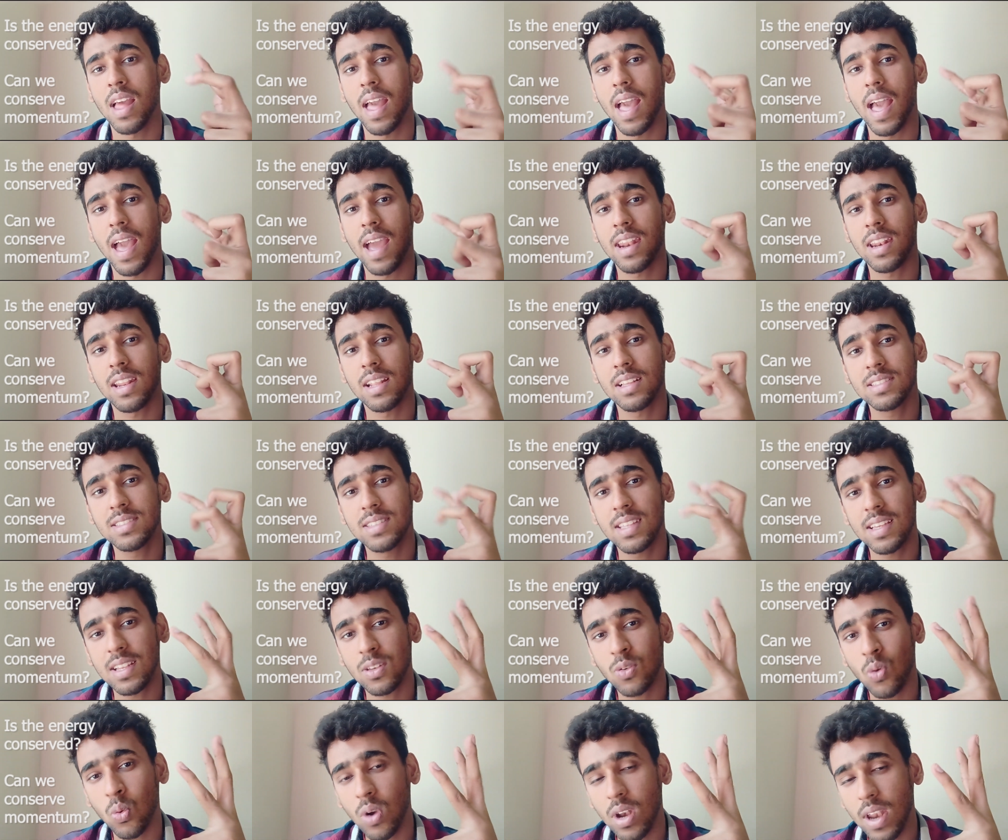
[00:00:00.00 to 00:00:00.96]
And is
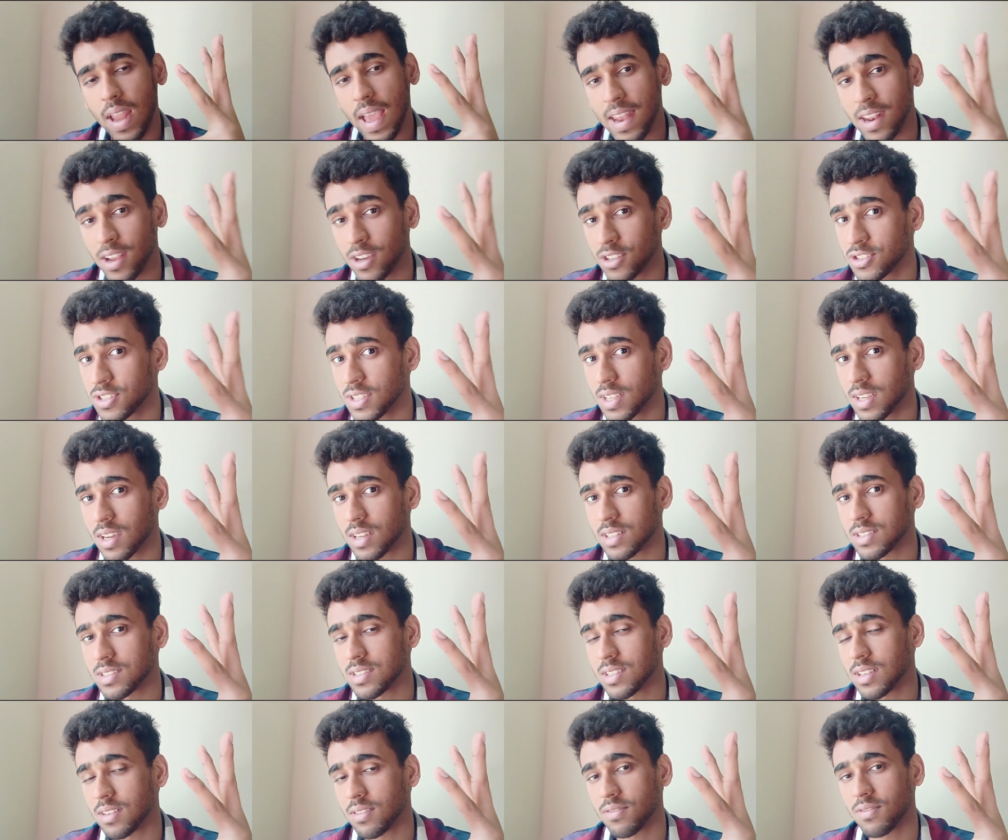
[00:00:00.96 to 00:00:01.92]
the total energy
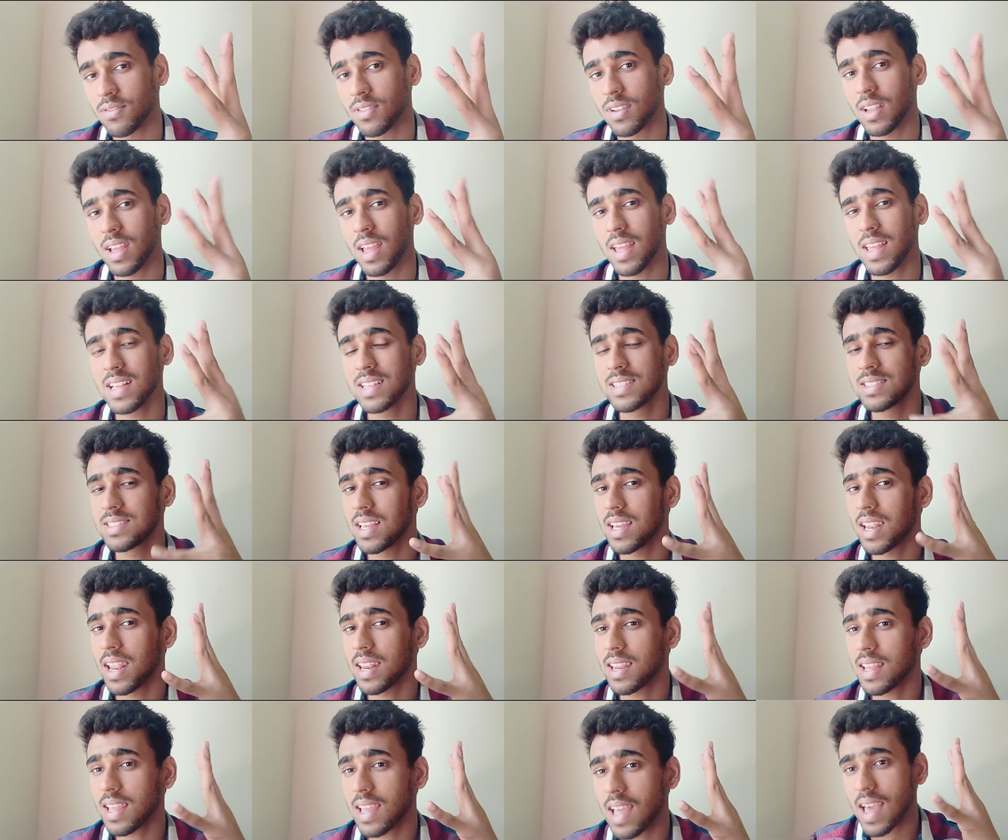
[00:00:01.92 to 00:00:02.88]
conserved? Is there
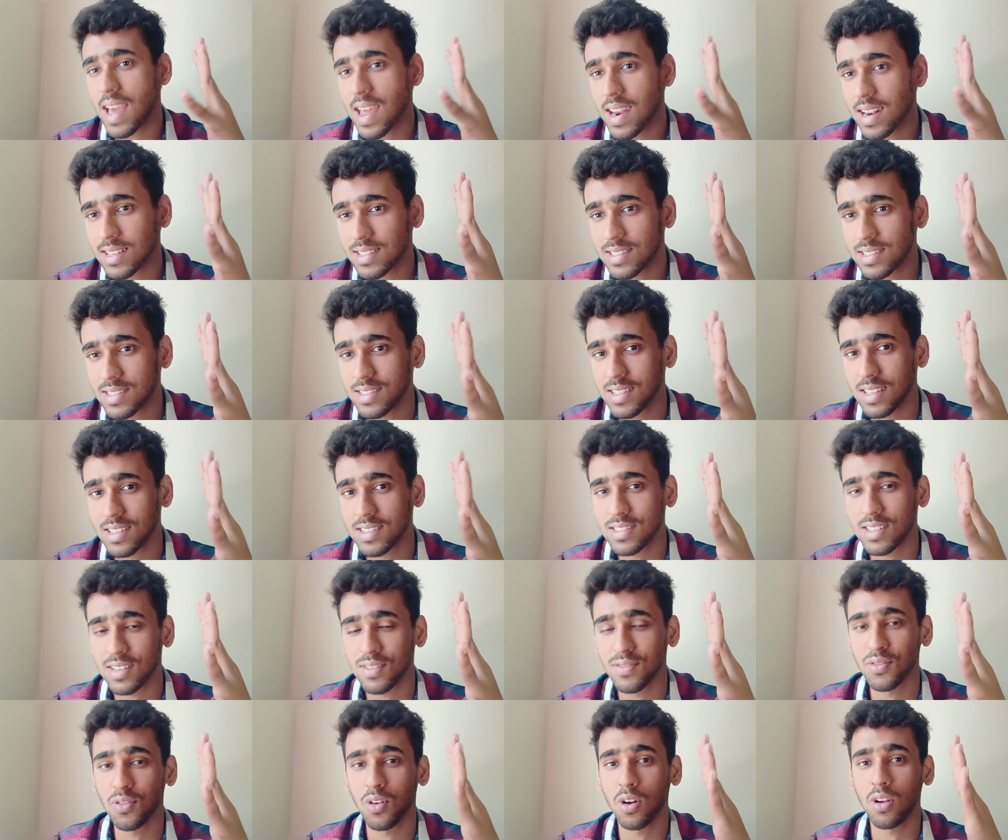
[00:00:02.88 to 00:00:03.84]
any air resistance
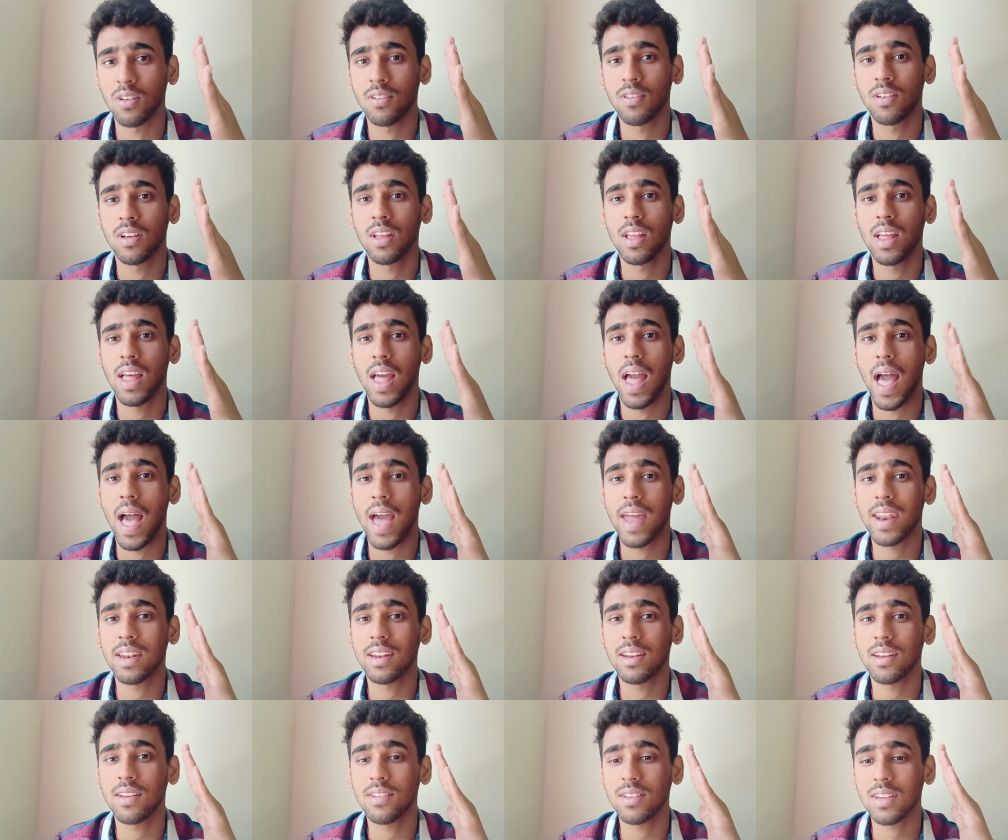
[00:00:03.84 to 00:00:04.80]
involved?
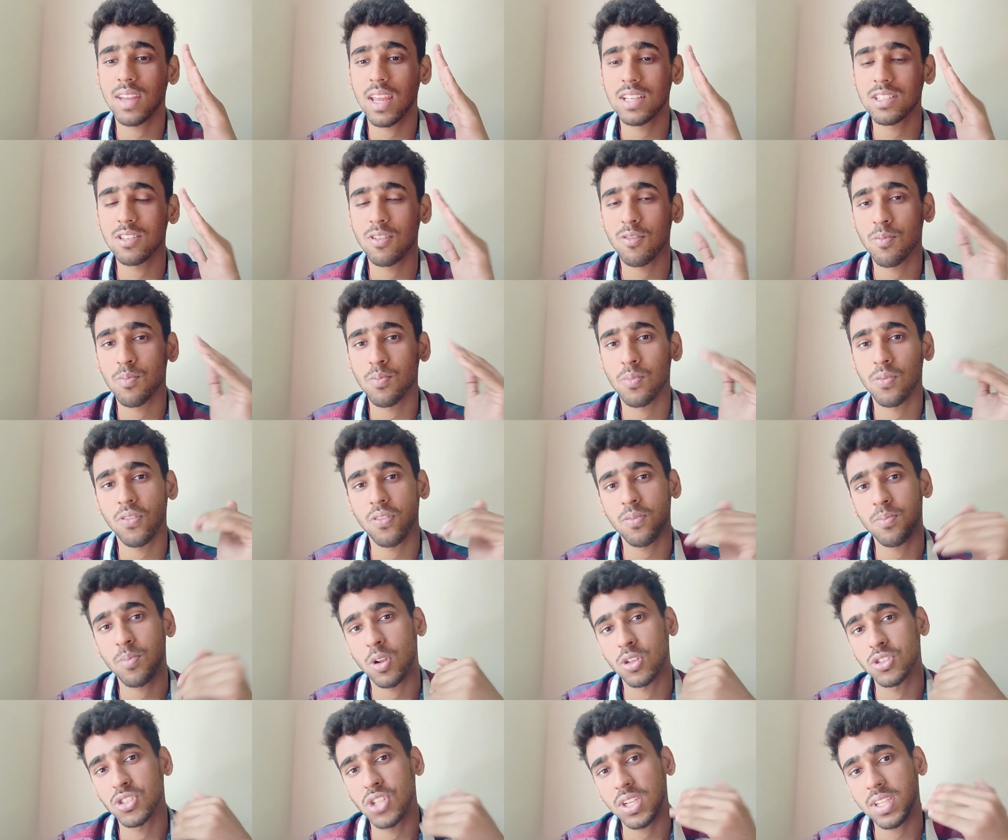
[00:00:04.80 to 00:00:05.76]
And in case of a
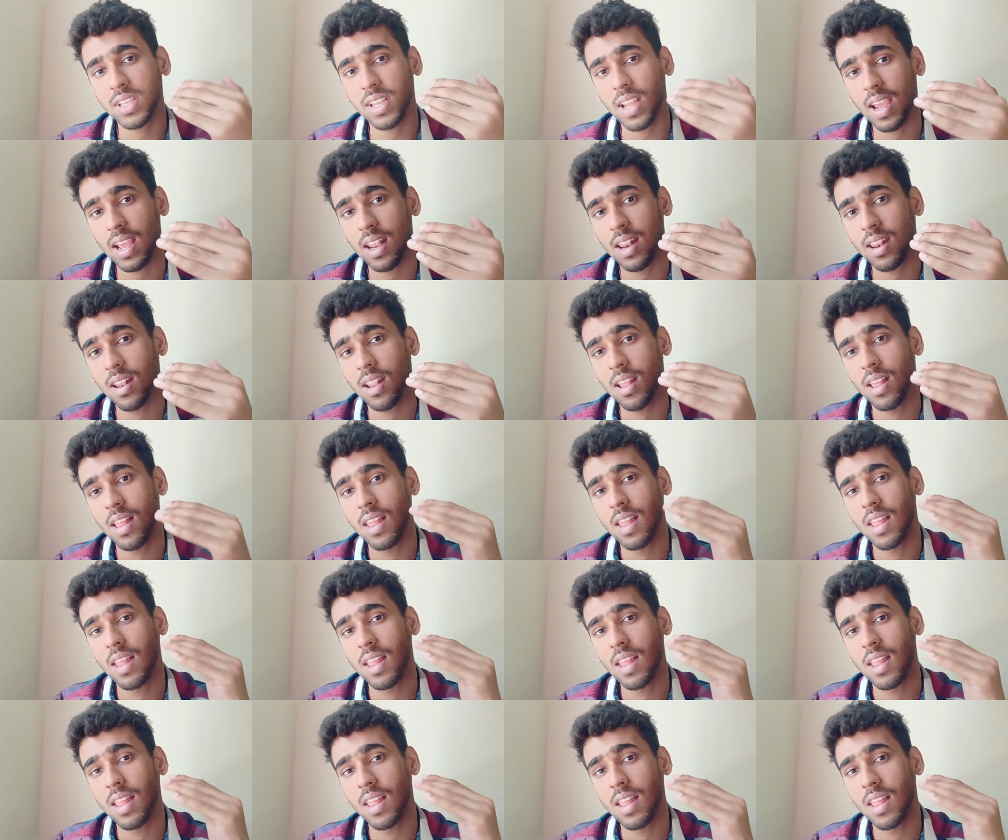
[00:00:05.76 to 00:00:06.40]
projectile,